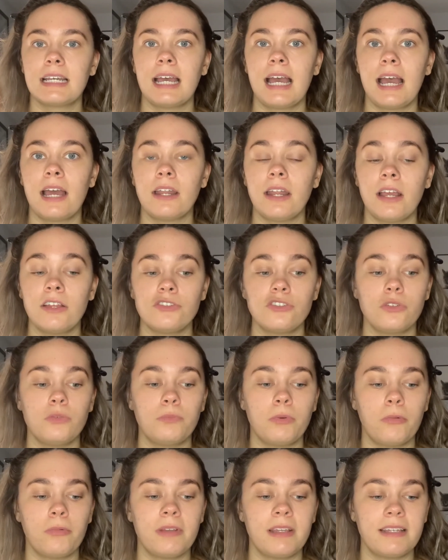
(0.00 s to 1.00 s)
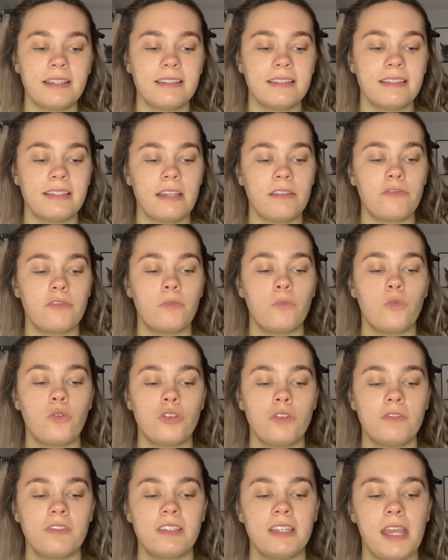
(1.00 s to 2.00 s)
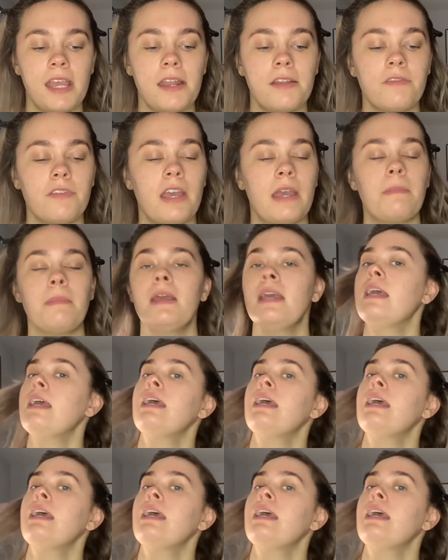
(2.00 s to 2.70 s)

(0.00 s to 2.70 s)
and as you probably can see from what you've seen of him,